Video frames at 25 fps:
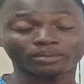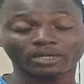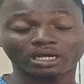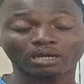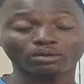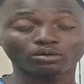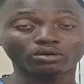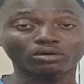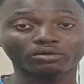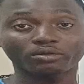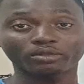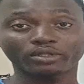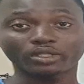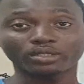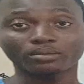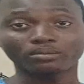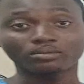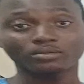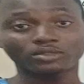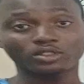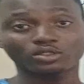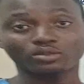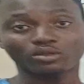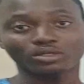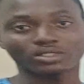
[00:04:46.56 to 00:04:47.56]
algorithm.
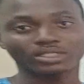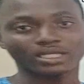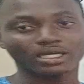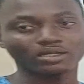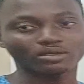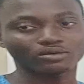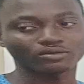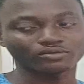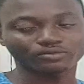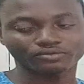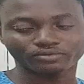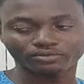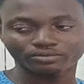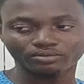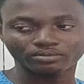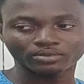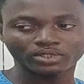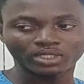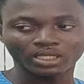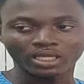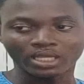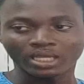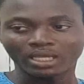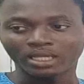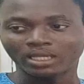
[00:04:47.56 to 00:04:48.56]
So it's kind of
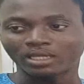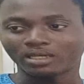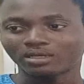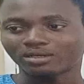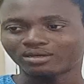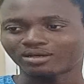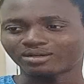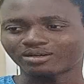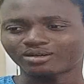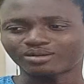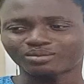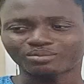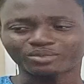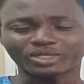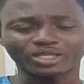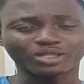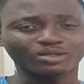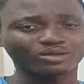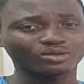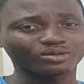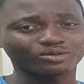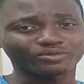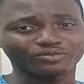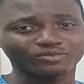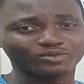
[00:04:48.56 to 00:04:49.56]
a
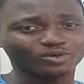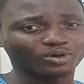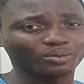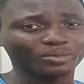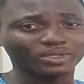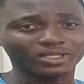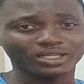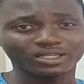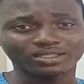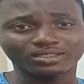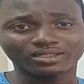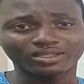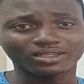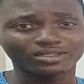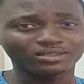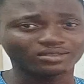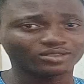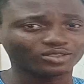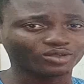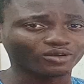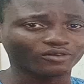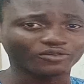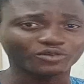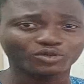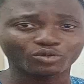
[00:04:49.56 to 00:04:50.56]
lot of complicated
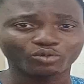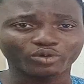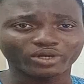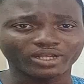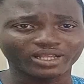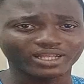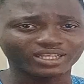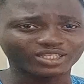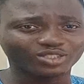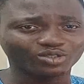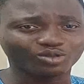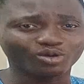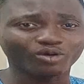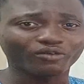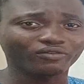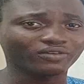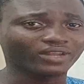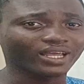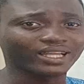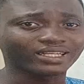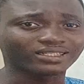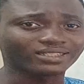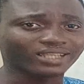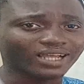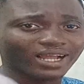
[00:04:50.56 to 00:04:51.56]
software stuff
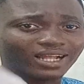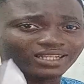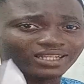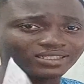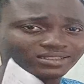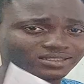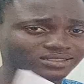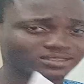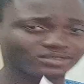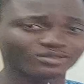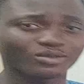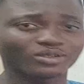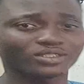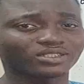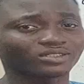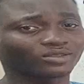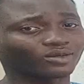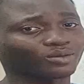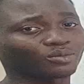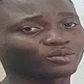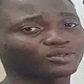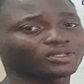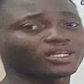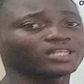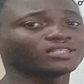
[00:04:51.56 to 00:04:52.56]
like that. Those in
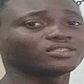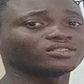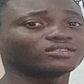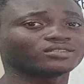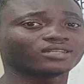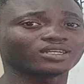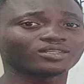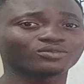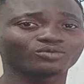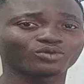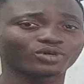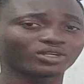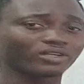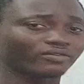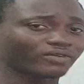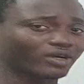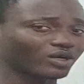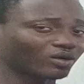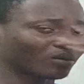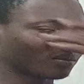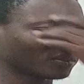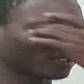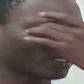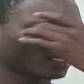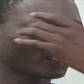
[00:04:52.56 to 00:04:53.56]
computer engineering, whatever,
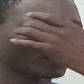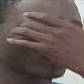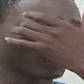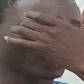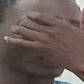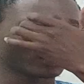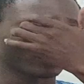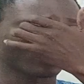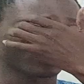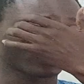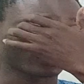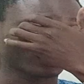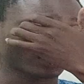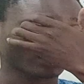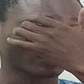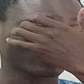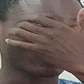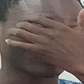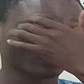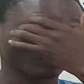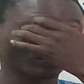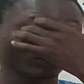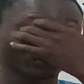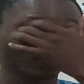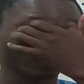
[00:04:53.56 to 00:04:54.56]
computer science, you understand
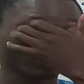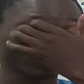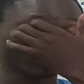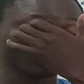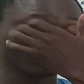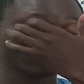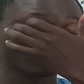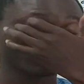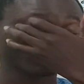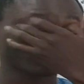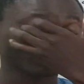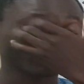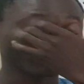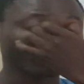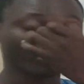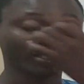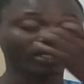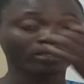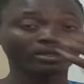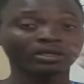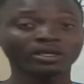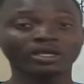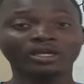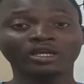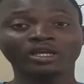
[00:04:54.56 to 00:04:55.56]
what I mean?
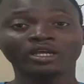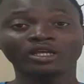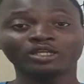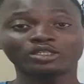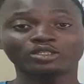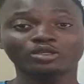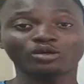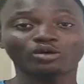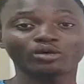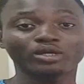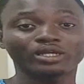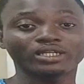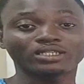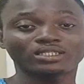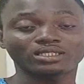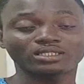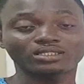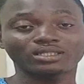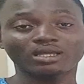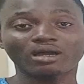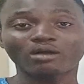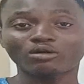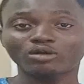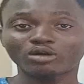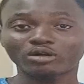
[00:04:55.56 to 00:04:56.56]
So it is
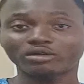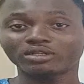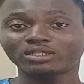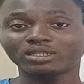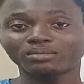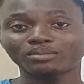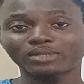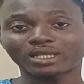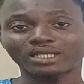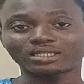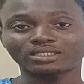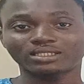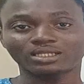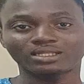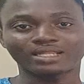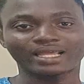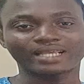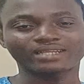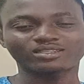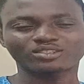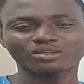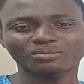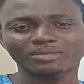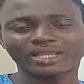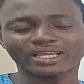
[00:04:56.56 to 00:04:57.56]
the algorithm that
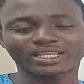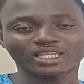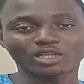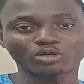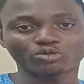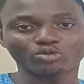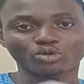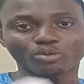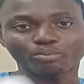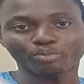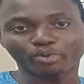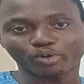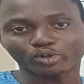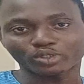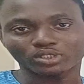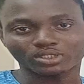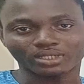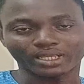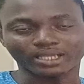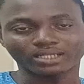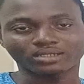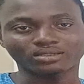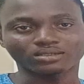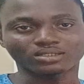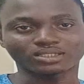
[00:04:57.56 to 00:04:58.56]
like something like a robot,
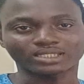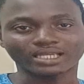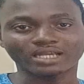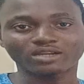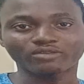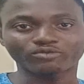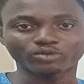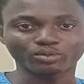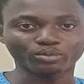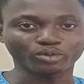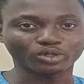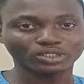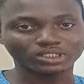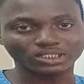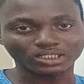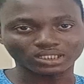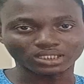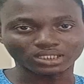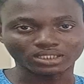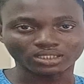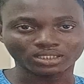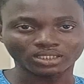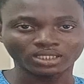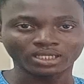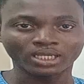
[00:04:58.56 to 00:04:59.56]
like it's kind of robotic,
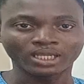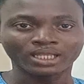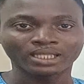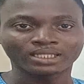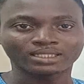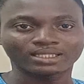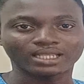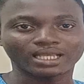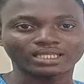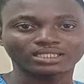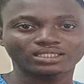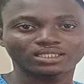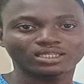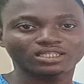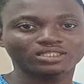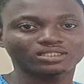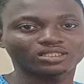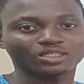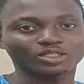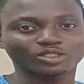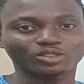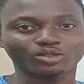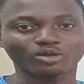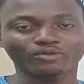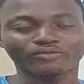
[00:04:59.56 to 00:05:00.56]
that sees
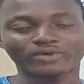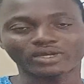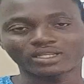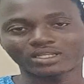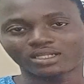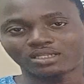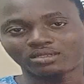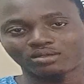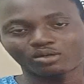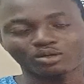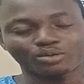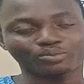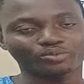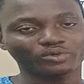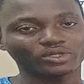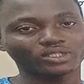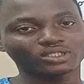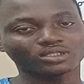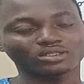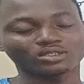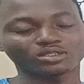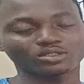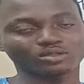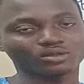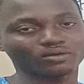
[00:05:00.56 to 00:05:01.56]
the stuff and then operates
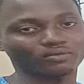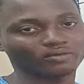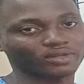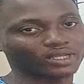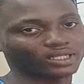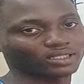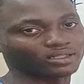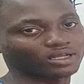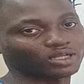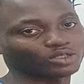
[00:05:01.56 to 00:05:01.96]
the stuff like